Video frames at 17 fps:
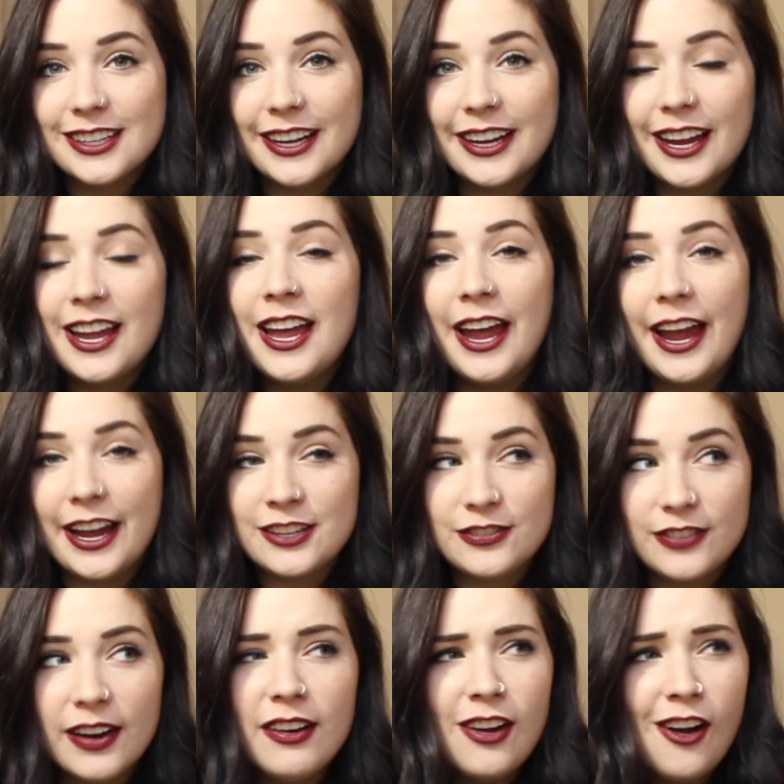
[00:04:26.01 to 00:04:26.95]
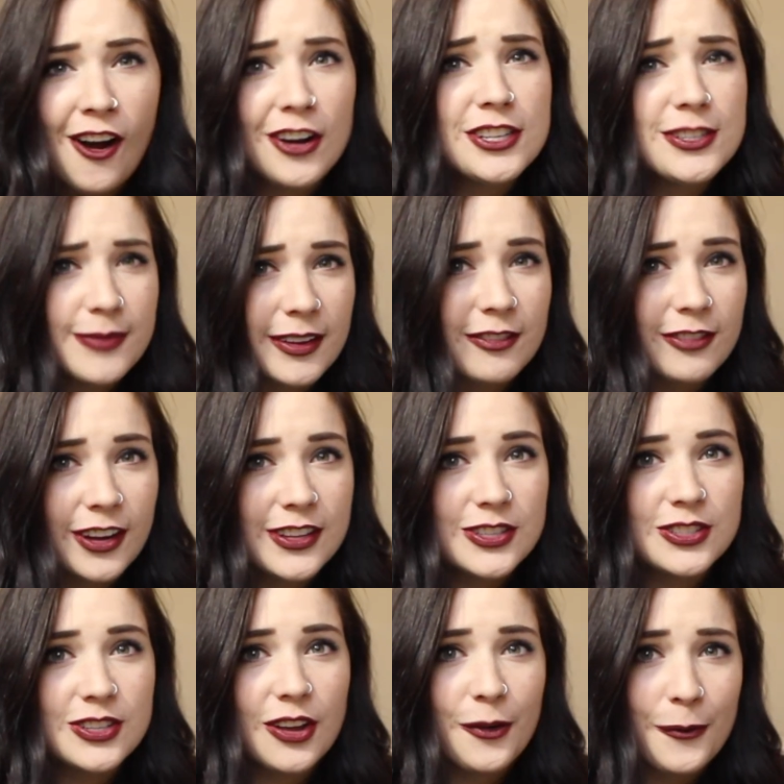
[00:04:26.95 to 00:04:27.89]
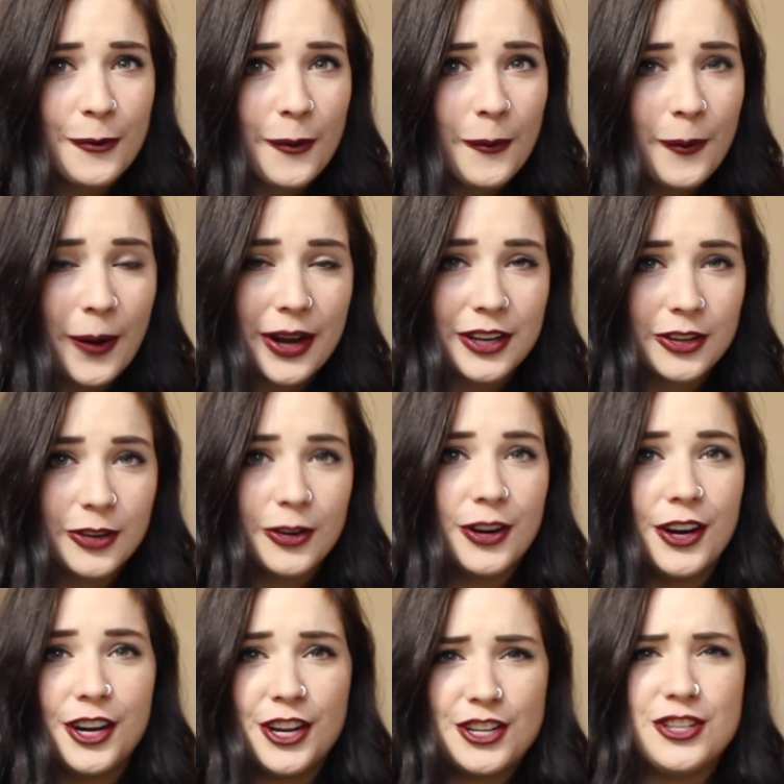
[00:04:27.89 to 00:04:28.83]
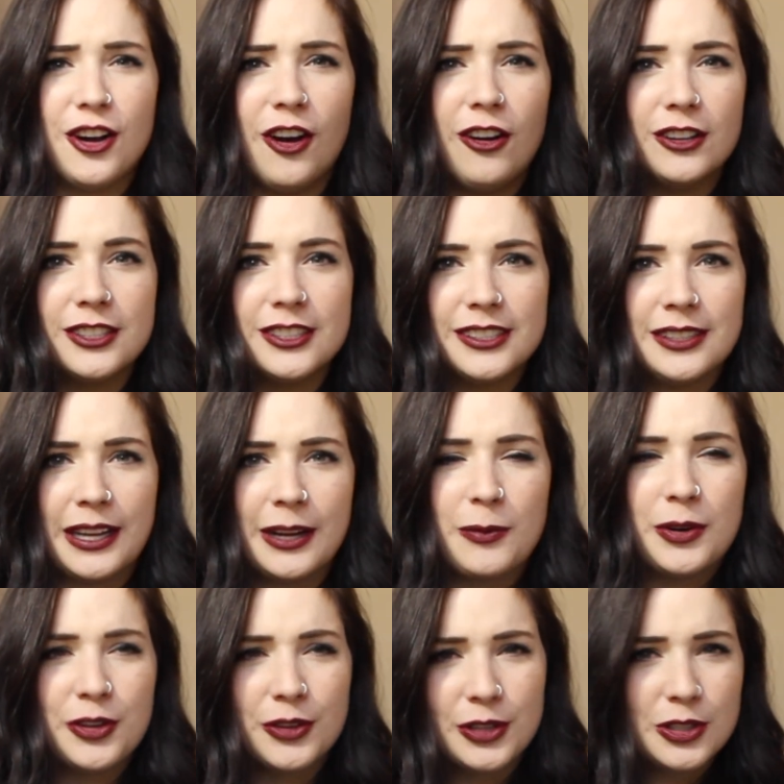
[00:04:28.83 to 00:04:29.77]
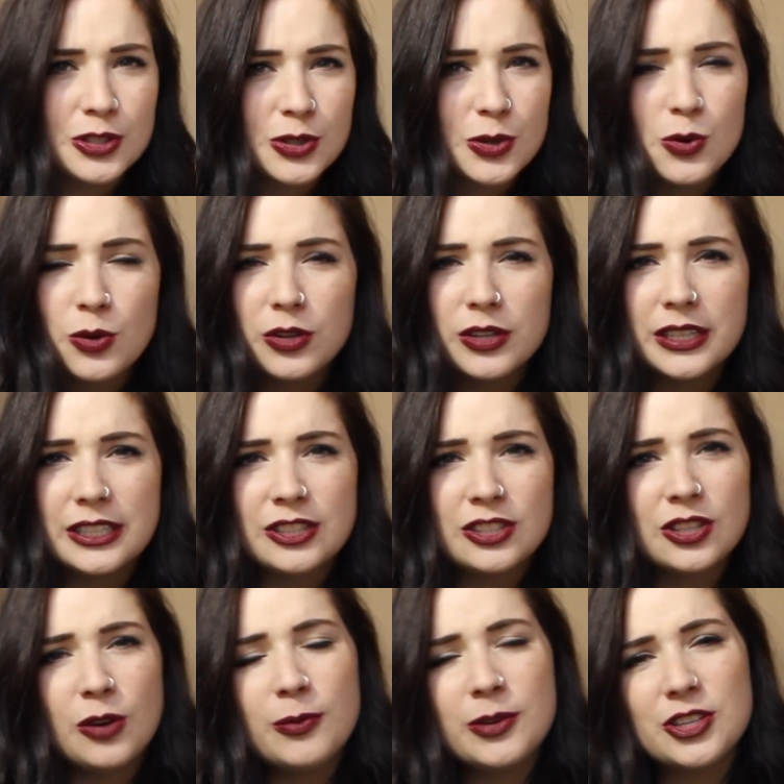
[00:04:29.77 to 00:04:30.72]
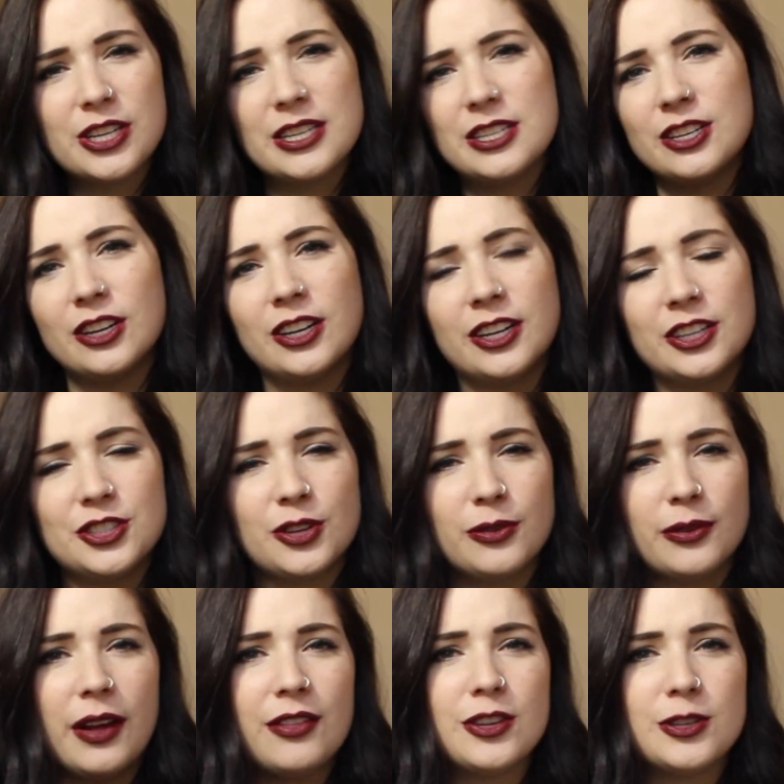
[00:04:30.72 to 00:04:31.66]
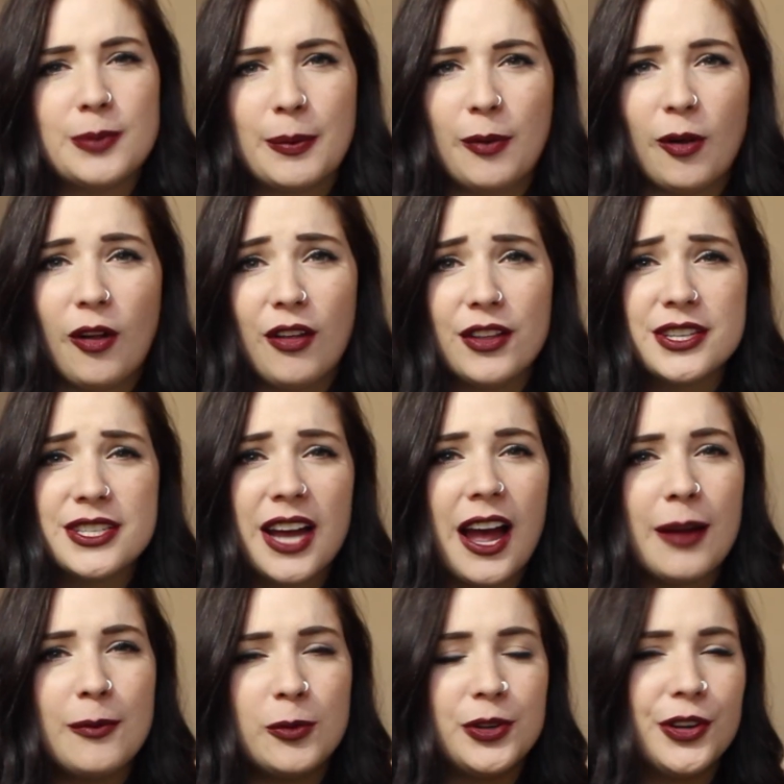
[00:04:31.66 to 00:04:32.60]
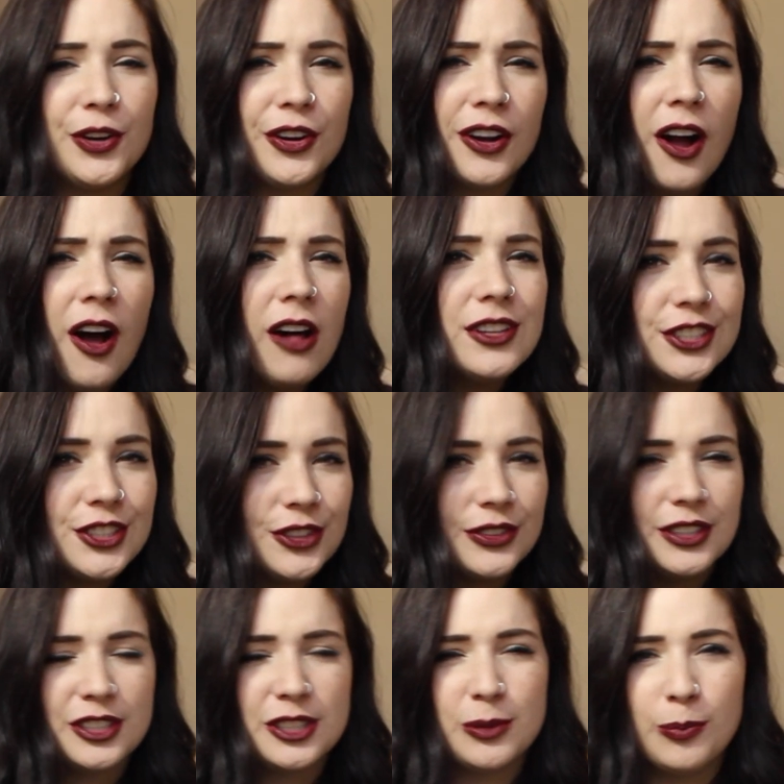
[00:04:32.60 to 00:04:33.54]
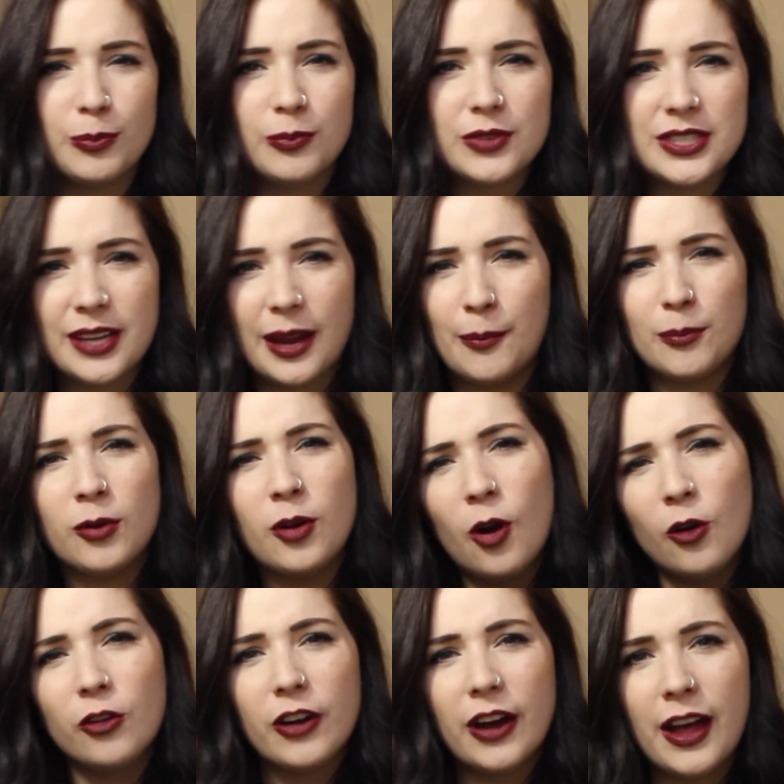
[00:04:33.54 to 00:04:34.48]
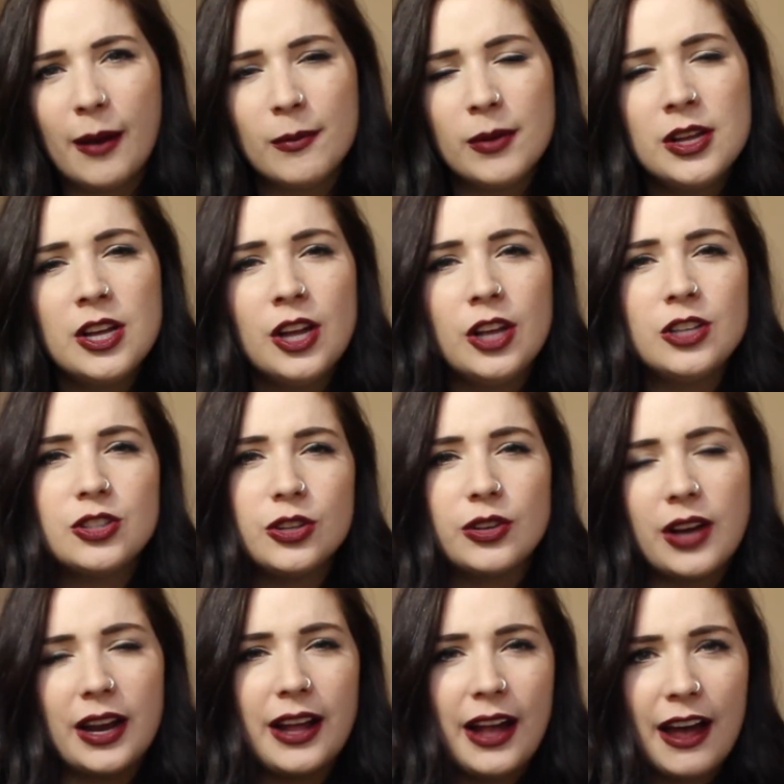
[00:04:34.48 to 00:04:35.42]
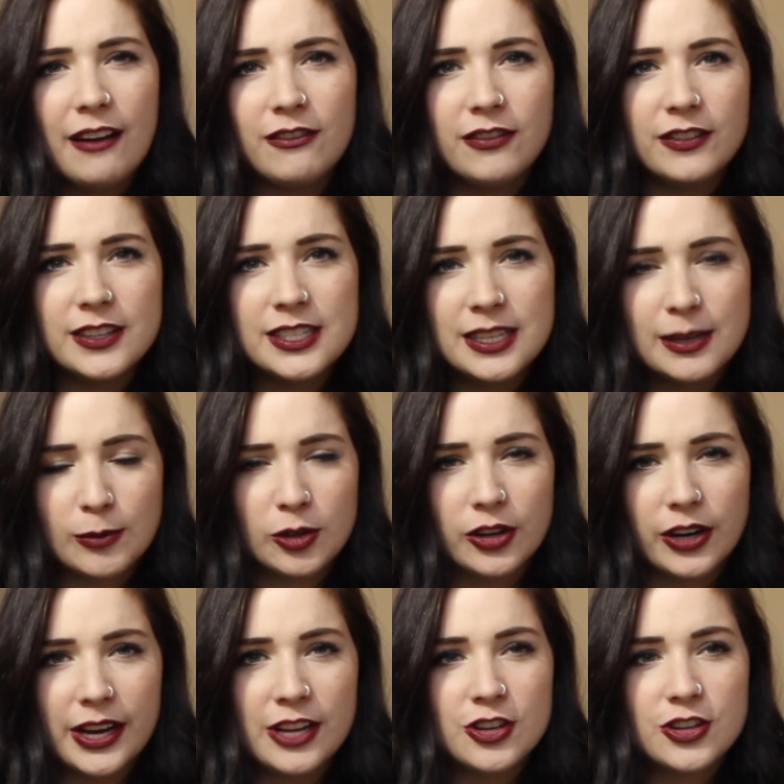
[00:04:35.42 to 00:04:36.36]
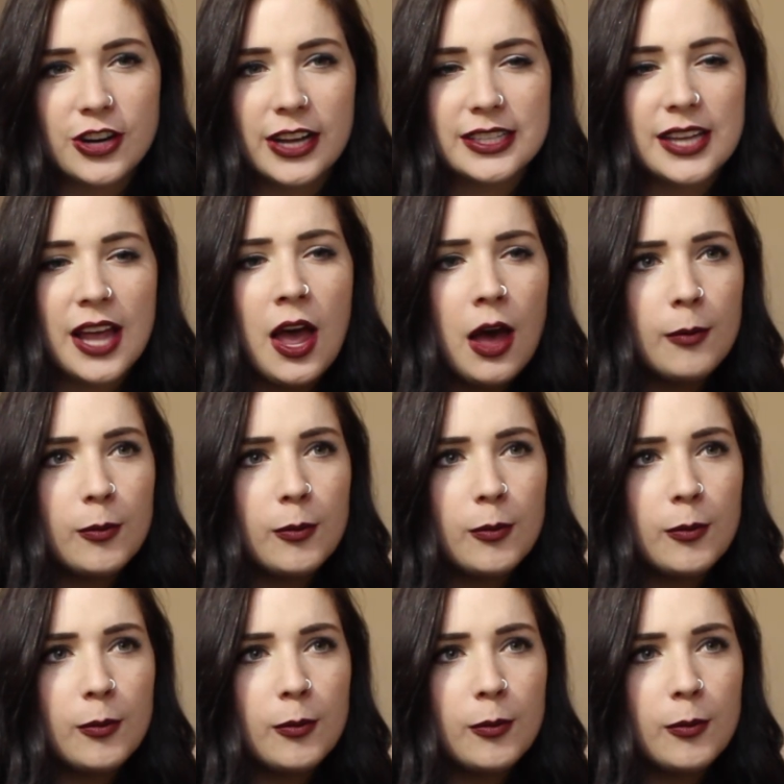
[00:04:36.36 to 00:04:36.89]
Like, it's very hard to make friends when you are an adult. So like when you're in school, it's so much easier because you're around those people all the time. When you're in college, you're in the same program, so you kind of have similar interests.